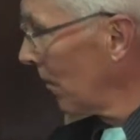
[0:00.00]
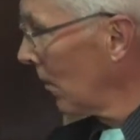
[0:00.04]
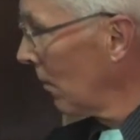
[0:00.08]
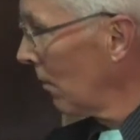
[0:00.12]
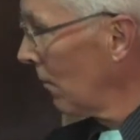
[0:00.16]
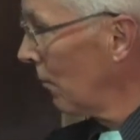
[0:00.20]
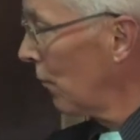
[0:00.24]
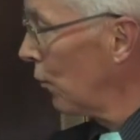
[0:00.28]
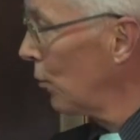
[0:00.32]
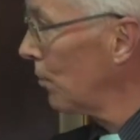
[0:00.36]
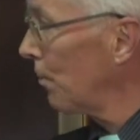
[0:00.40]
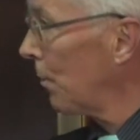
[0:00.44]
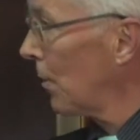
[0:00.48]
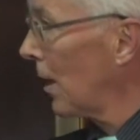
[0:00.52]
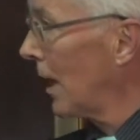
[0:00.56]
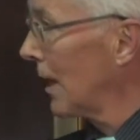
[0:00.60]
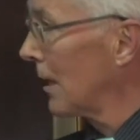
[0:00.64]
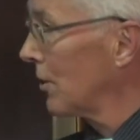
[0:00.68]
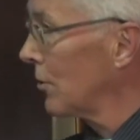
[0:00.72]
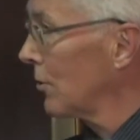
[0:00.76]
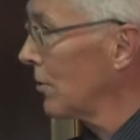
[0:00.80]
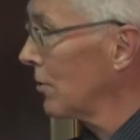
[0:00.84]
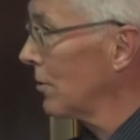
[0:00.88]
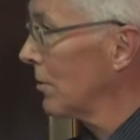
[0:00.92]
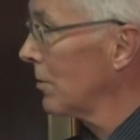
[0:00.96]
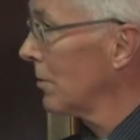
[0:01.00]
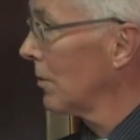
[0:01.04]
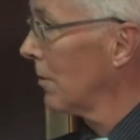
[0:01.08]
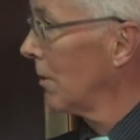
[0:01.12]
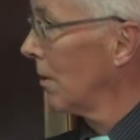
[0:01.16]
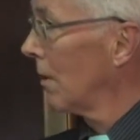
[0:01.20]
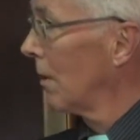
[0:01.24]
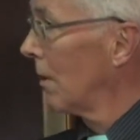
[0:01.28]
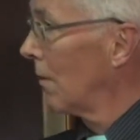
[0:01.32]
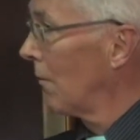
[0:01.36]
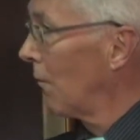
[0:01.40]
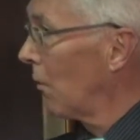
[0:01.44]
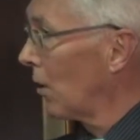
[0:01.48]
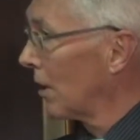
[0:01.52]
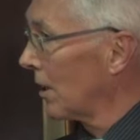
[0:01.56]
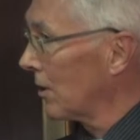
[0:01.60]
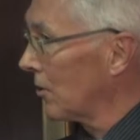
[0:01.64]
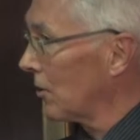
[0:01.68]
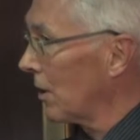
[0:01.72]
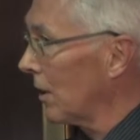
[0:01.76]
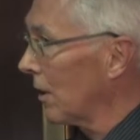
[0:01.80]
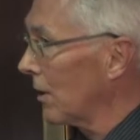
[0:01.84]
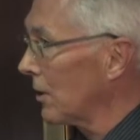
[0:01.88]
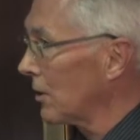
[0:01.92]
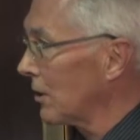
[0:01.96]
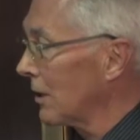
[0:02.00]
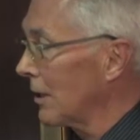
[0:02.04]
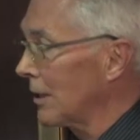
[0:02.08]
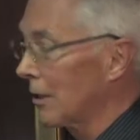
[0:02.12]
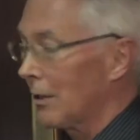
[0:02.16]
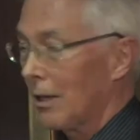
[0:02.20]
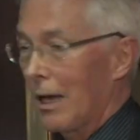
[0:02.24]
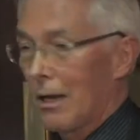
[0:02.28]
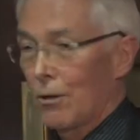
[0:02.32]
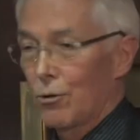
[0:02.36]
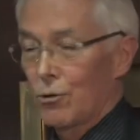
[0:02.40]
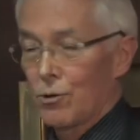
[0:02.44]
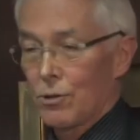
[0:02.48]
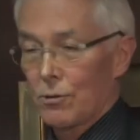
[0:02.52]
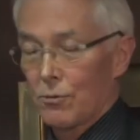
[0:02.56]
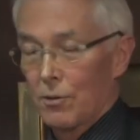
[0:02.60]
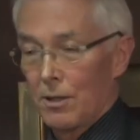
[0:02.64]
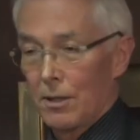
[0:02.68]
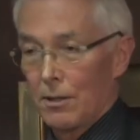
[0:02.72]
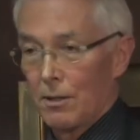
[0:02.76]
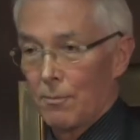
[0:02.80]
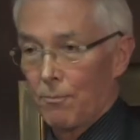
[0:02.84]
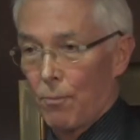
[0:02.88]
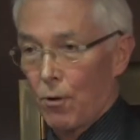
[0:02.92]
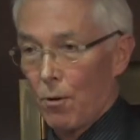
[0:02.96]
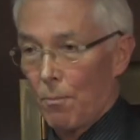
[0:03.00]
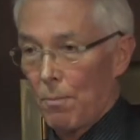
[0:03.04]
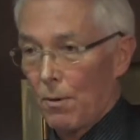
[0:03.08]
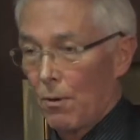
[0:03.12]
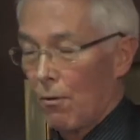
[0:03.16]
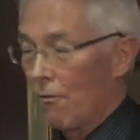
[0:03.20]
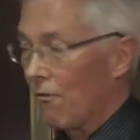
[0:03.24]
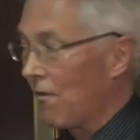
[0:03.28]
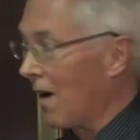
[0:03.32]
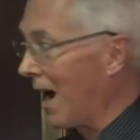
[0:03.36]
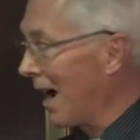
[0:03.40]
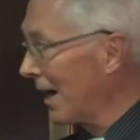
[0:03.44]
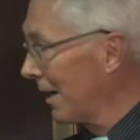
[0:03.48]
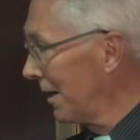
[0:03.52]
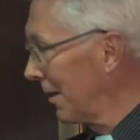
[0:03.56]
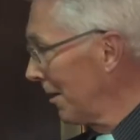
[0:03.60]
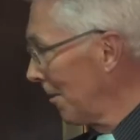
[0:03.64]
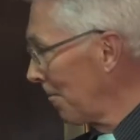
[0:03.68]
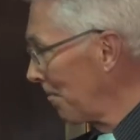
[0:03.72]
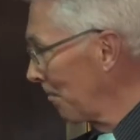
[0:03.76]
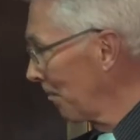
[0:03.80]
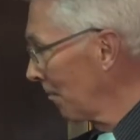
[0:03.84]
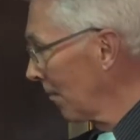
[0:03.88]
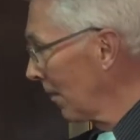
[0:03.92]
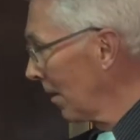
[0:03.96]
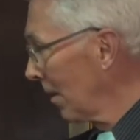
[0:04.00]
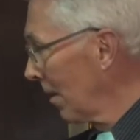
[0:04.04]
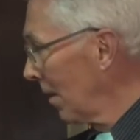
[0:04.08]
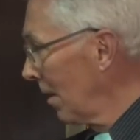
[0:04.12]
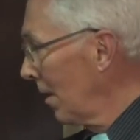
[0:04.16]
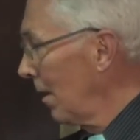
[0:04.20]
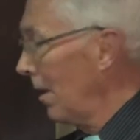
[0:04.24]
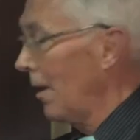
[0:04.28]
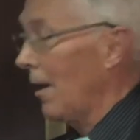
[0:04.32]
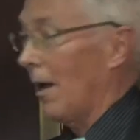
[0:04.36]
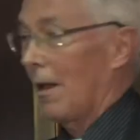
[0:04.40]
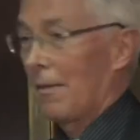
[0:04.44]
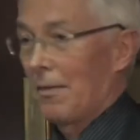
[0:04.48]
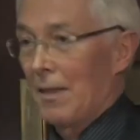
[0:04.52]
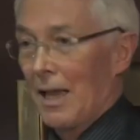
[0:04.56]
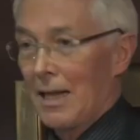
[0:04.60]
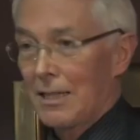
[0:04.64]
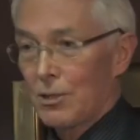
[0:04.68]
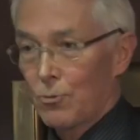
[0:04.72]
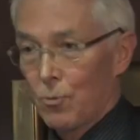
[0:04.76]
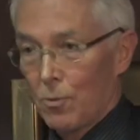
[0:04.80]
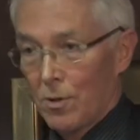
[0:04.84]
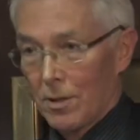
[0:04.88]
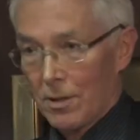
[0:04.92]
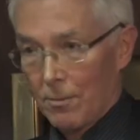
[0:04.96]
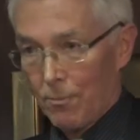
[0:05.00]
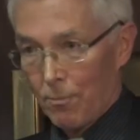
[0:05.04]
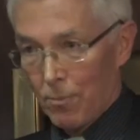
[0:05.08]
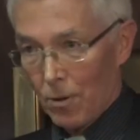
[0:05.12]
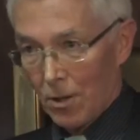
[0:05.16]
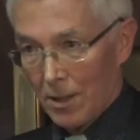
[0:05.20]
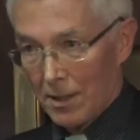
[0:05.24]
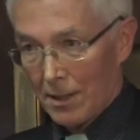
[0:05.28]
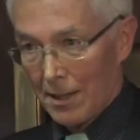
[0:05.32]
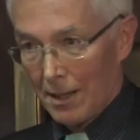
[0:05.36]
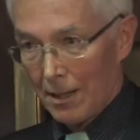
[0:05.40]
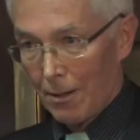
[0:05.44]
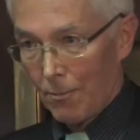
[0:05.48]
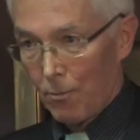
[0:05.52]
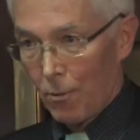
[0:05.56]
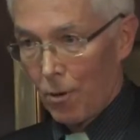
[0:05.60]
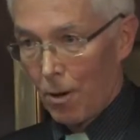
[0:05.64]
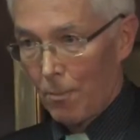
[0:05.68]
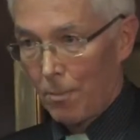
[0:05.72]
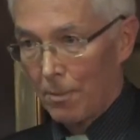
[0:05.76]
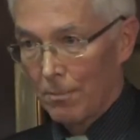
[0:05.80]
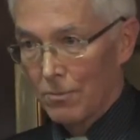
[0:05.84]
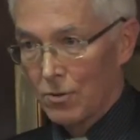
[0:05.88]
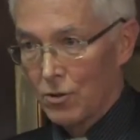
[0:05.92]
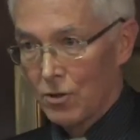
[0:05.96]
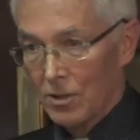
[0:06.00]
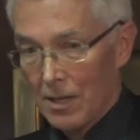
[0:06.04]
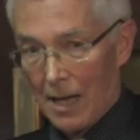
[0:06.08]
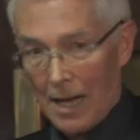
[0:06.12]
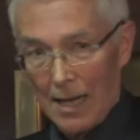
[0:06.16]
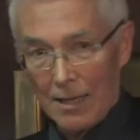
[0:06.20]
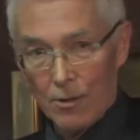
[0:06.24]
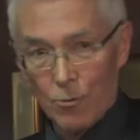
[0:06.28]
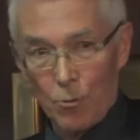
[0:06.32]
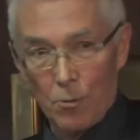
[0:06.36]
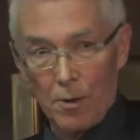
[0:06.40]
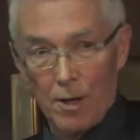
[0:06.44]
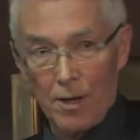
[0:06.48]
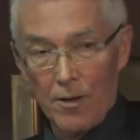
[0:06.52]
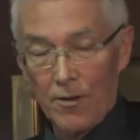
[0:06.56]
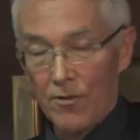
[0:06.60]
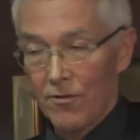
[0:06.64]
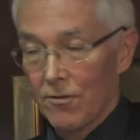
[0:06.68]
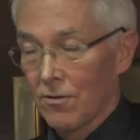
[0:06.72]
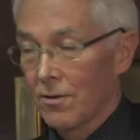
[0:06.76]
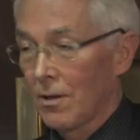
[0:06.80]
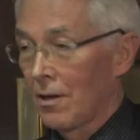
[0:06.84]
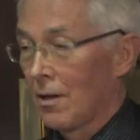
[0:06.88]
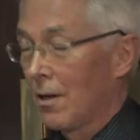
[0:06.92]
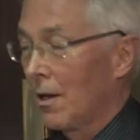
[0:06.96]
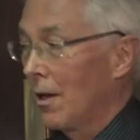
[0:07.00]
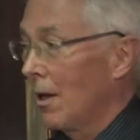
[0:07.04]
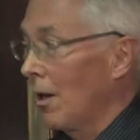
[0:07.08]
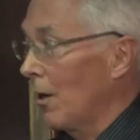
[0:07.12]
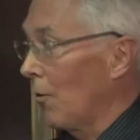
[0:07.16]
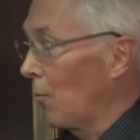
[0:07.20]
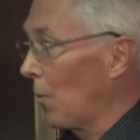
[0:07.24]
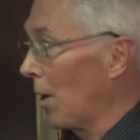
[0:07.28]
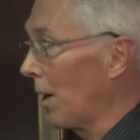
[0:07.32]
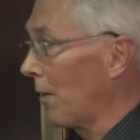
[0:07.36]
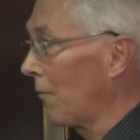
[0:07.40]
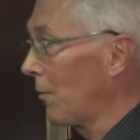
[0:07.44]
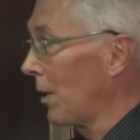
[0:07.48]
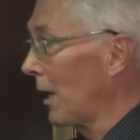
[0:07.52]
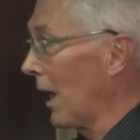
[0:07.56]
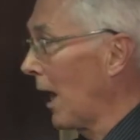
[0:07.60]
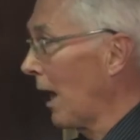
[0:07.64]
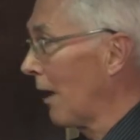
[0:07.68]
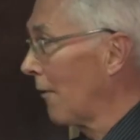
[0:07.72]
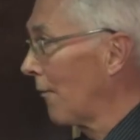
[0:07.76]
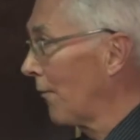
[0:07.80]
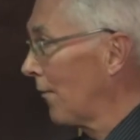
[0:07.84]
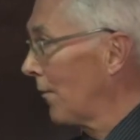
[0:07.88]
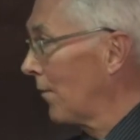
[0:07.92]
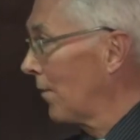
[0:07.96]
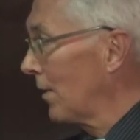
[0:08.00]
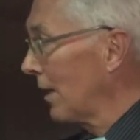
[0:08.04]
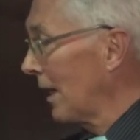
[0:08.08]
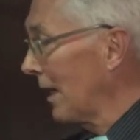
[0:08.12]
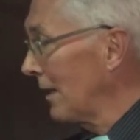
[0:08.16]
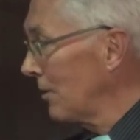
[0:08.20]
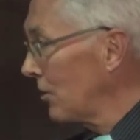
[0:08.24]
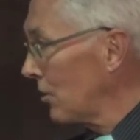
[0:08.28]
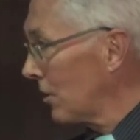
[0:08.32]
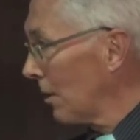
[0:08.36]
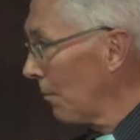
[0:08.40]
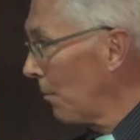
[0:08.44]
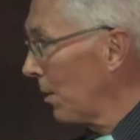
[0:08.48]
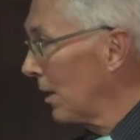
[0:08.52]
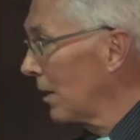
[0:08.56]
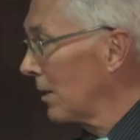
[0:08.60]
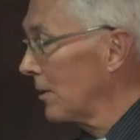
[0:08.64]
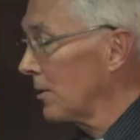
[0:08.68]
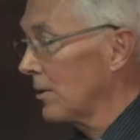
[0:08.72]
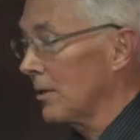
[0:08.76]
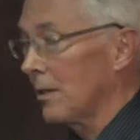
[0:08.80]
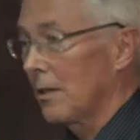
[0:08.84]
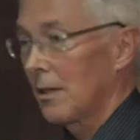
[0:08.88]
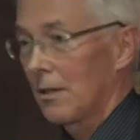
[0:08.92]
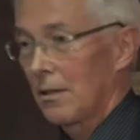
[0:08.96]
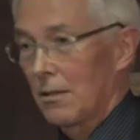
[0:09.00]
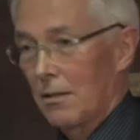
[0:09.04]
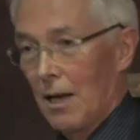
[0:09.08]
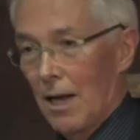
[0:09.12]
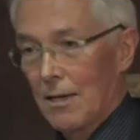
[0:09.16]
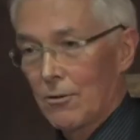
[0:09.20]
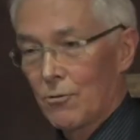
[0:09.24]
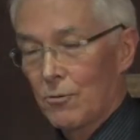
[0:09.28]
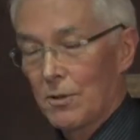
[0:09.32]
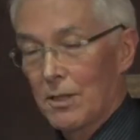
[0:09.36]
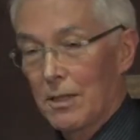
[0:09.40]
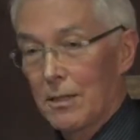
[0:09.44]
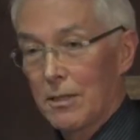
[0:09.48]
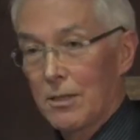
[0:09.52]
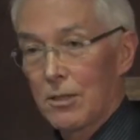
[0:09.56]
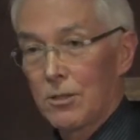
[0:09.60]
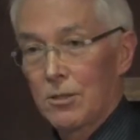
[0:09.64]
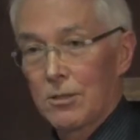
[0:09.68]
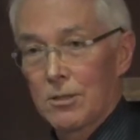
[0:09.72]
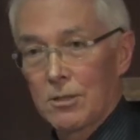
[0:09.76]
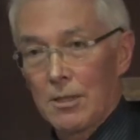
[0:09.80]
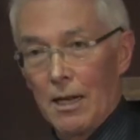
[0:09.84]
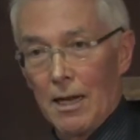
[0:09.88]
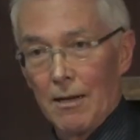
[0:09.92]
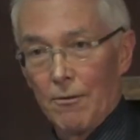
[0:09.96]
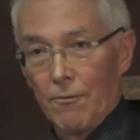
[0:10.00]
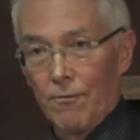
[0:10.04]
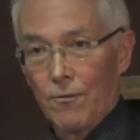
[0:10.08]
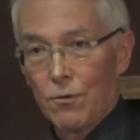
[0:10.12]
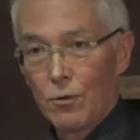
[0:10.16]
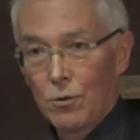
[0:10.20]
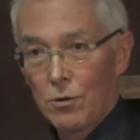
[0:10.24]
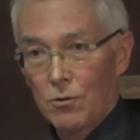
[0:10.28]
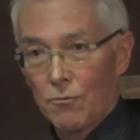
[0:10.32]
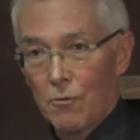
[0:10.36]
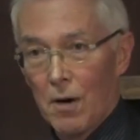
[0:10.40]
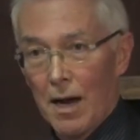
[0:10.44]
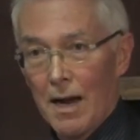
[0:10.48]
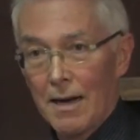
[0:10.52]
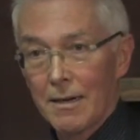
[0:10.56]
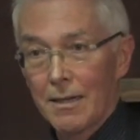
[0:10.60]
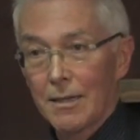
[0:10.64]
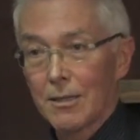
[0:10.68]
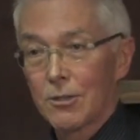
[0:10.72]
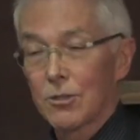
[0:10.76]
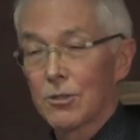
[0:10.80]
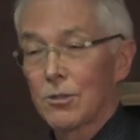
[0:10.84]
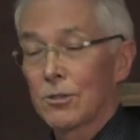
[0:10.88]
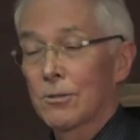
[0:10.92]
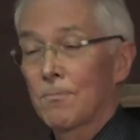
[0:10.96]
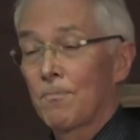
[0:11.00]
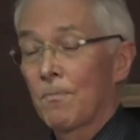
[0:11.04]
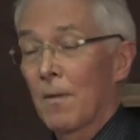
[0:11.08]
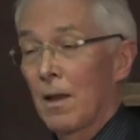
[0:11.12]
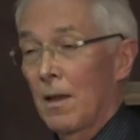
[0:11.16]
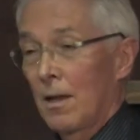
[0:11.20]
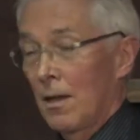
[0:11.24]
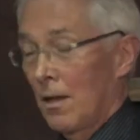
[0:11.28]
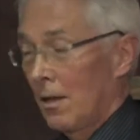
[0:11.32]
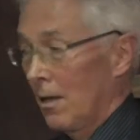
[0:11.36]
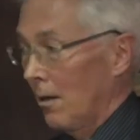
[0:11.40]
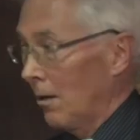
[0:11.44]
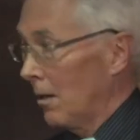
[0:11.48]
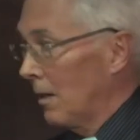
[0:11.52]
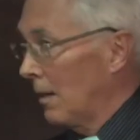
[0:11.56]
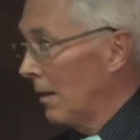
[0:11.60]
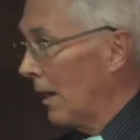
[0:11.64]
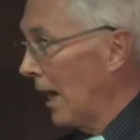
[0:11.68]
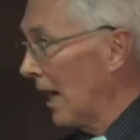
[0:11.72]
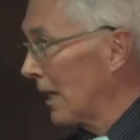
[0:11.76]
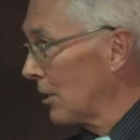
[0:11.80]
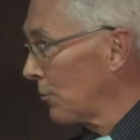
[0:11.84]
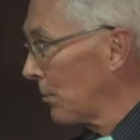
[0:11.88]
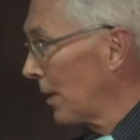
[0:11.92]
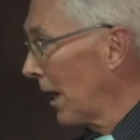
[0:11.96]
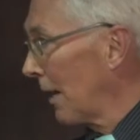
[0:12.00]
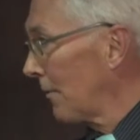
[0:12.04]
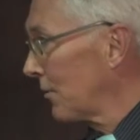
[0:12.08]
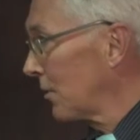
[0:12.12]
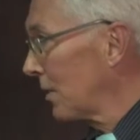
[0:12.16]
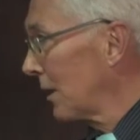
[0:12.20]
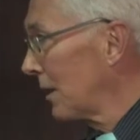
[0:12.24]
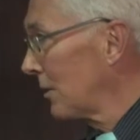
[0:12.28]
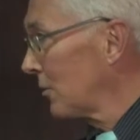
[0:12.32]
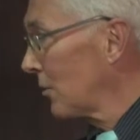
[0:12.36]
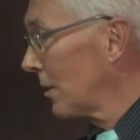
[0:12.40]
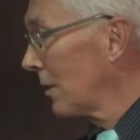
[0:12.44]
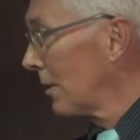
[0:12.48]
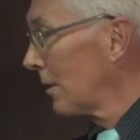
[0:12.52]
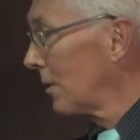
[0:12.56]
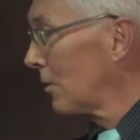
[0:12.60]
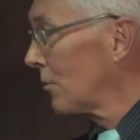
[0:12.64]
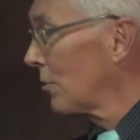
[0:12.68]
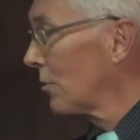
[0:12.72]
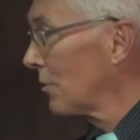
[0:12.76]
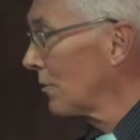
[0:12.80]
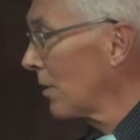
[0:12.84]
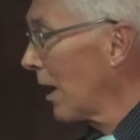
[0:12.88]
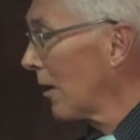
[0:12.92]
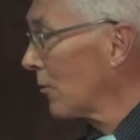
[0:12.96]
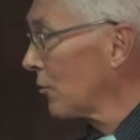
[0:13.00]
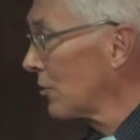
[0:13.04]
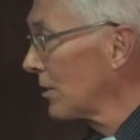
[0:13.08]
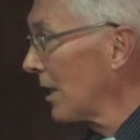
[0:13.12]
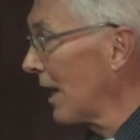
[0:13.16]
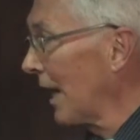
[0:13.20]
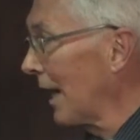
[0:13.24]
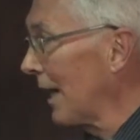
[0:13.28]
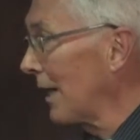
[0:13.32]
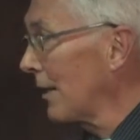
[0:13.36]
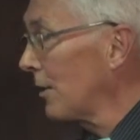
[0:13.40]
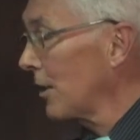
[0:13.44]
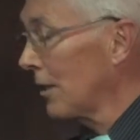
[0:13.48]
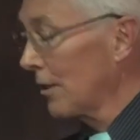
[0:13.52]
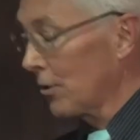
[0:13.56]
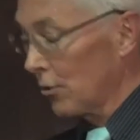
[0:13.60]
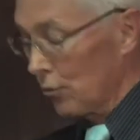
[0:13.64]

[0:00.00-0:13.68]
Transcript: food price volatility turns to a problem of hunger. And that's where the political problem starts with, when we have instability in countries and food riots, as we have seen in 2008 and